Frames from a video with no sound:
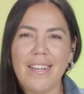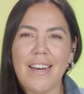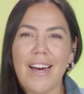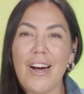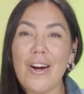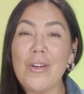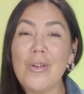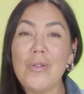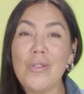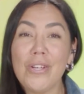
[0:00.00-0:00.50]

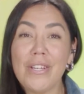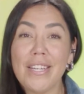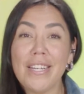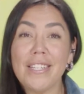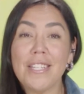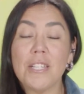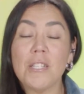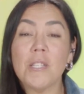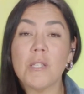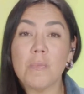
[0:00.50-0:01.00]
Are you looking
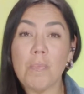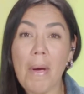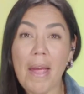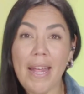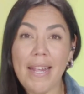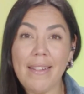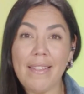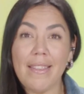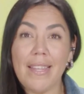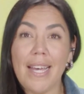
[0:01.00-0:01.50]
to
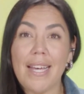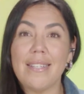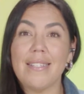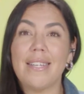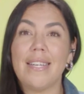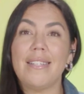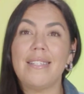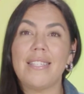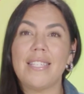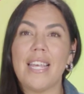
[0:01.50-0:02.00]
spend less
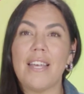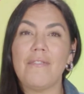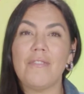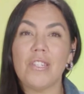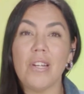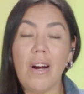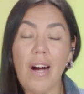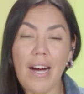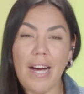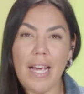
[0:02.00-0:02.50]
and save
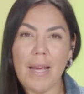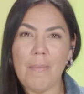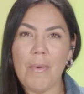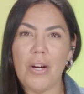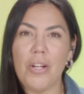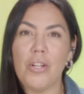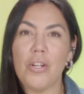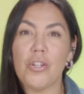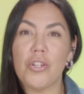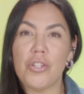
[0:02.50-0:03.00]
time
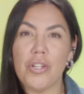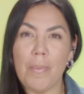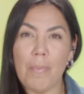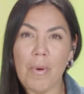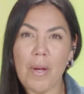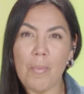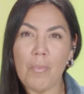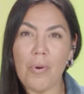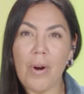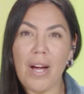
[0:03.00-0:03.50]
on your
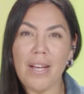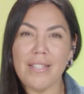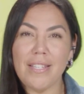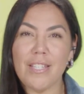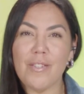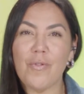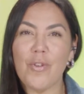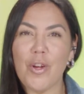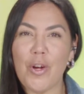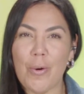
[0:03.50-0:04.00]
shipping
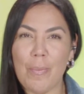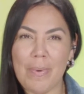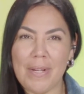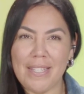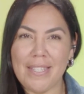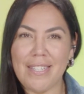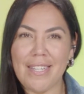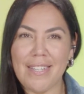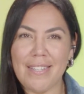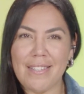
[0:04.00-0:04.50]
process for your
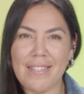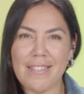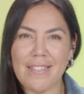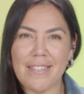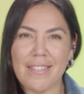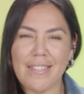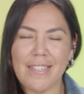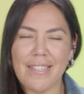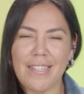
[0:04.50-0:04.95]
business?